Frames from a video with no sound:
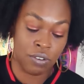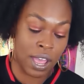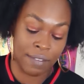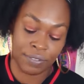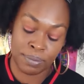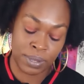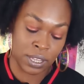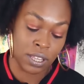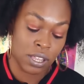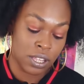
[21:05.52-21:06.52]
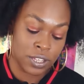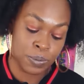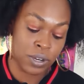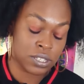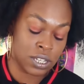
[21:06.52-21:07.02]
don't have to be. This
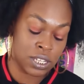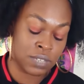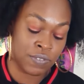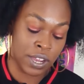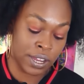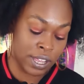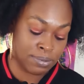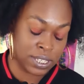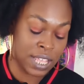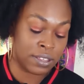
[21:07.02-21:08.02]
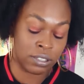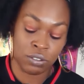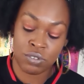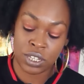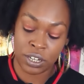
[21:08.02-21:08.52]
person is very upset. They're
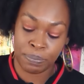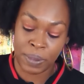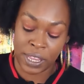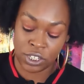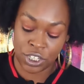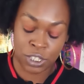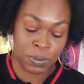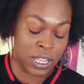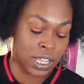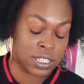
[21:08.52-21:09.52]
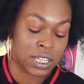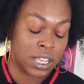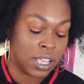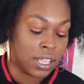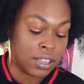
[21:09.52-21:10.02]
losing their patience because
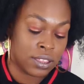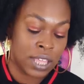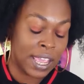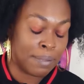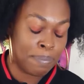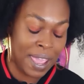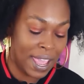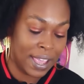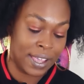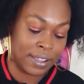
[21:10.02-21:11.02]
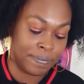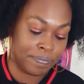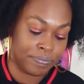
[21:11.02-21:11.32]
they in pain.